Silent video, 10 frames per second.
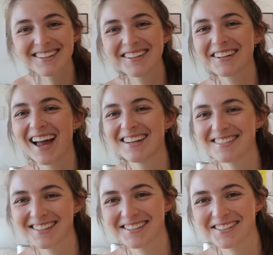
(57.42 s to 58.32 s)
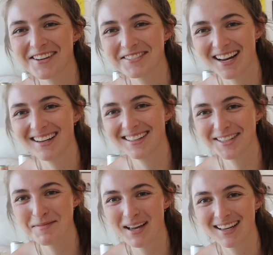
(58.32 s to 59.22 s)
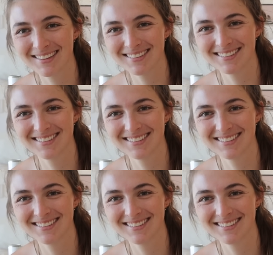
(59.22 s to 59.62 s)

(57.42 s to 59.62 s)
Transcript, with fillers: Sarah, your head is like so tiny in the back.